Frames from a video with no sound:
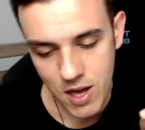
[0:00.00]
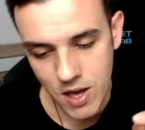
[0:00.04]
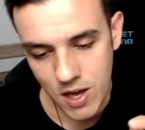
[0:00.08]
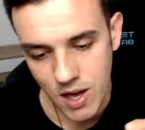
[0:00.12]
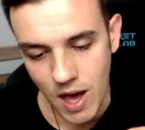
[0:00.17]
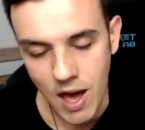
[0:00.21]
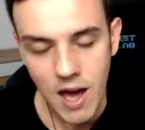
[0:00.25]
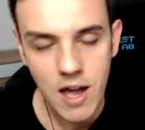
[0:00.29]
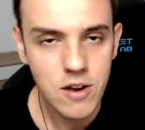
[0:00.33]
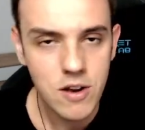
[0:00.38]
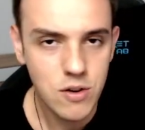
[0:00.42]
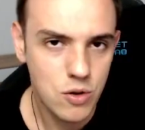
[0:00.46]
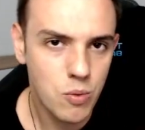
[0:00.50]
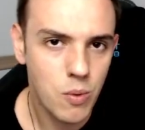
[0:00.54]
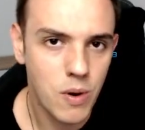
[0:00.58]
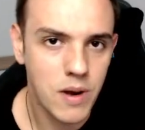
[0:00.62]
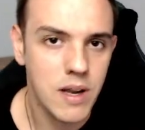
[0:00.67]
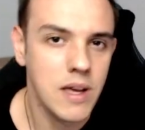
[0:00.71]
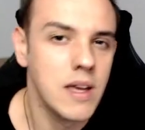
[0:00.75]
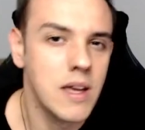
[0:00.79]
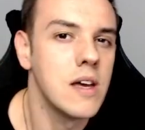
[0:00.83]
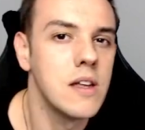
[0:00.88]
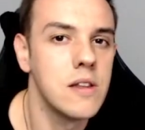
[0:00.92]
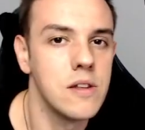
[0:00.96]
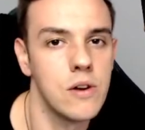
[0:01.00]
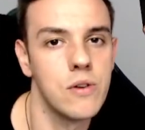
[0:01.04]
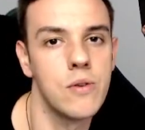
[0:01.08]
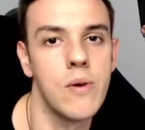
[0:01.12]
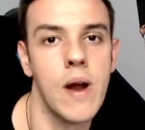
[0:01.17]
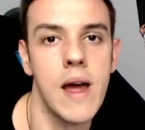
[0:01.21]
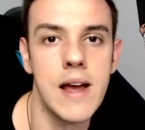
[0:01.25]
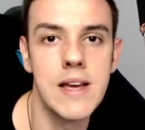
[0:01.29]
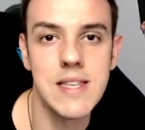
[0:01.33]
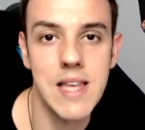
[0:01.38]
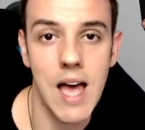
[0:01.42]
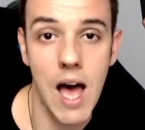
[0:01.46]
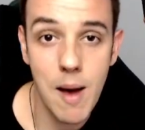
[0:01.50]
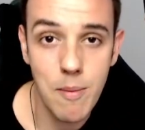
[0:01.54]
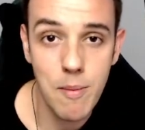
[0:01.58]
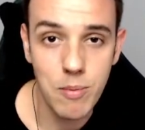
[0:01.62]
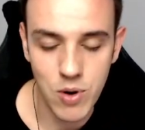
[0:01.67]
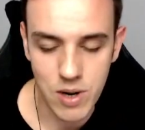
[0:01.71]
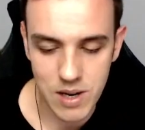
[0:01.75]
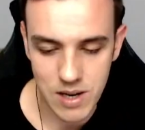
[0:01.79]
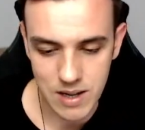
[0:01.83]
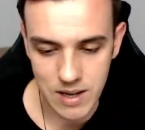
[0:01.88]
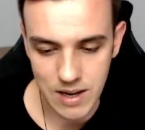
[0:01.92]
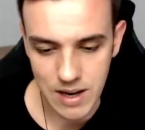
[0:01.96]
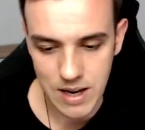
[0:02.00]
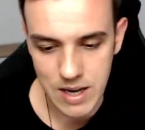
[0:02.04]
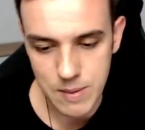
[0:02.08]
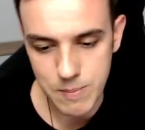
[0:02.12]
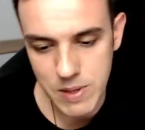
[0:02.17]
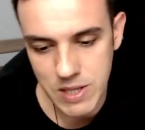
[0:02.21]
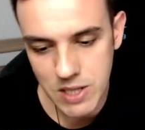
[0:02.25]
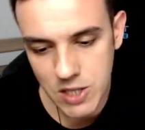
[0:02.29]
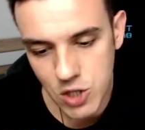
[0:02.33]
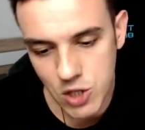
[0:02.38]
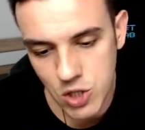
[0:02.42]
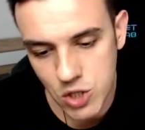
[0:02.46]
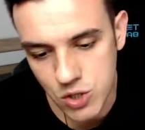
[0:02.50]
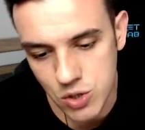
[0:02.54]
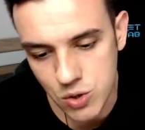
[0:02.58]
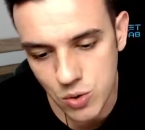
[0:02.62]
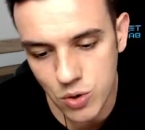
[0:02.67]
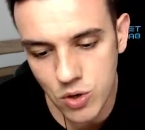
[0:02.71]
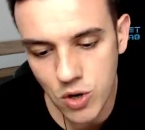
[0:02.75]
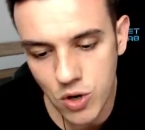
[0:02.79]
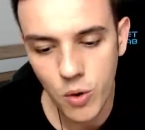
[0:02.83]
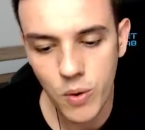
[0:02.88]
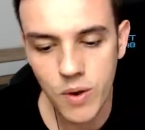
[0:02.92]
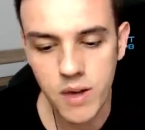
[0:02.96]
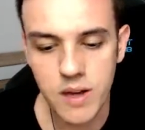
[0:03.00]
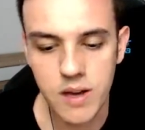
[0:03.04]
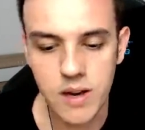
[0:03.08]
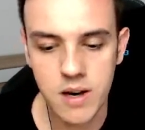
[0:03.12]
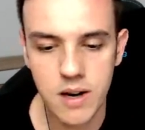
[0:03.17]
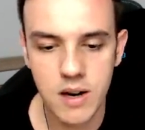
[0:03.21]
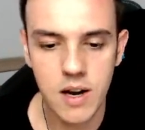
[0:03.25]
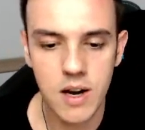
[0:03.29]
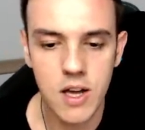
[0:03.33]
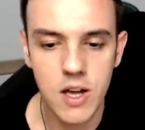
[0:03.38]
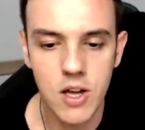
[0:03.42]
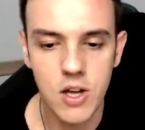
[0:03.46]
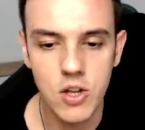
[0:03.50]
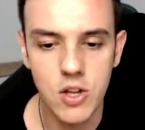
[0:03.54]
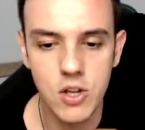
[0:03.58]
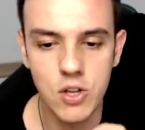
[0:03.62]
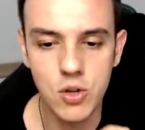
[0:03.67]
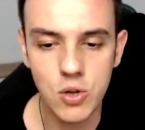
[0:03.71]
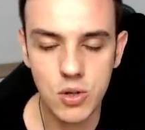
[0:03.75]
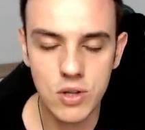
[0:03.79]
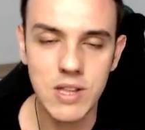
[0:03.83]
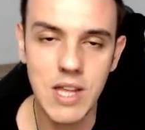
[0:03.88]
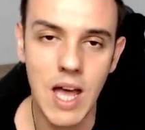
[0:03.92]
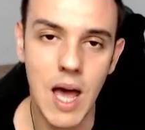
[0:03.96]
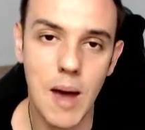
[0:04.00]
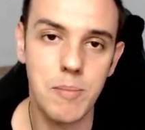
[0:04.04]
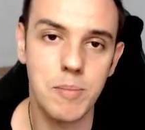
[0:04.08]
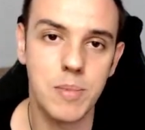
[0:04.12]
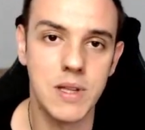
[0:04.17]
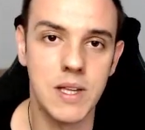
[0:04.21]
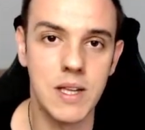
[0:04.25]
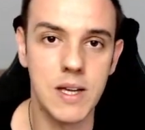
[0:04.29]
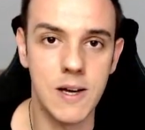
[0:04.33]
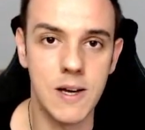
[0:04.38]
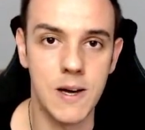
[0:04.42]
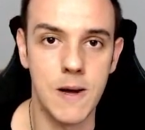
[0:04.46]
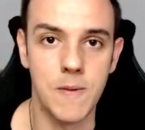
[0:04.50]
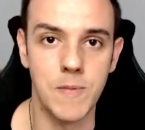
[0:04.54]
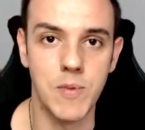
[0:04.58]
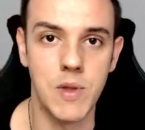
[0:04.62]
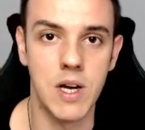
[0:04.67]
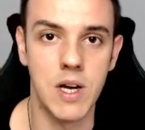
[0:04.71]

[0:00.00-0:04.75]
and you want to get your ranks upgraded a little bit, you go here, you tap the, the